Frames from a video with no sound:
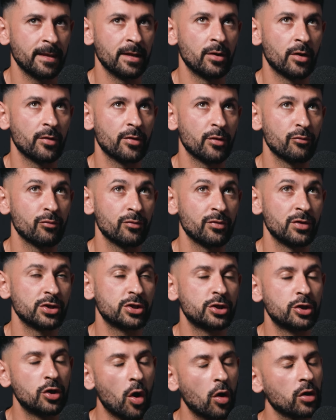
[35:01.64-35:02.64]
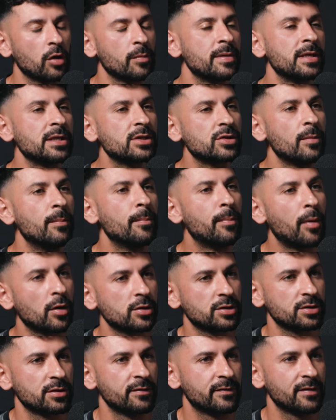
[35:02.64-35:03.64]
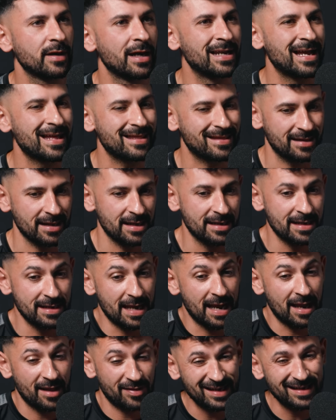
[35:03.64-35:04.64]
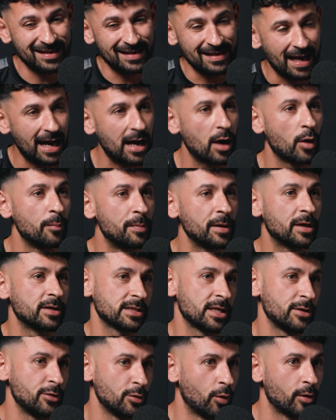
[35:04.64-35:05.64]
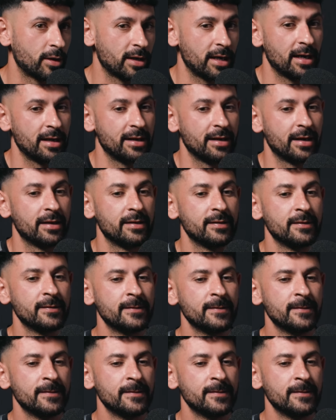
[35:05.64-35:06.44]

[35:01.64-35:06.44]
you know, there's got to be some positive. And I think now, because I know kind of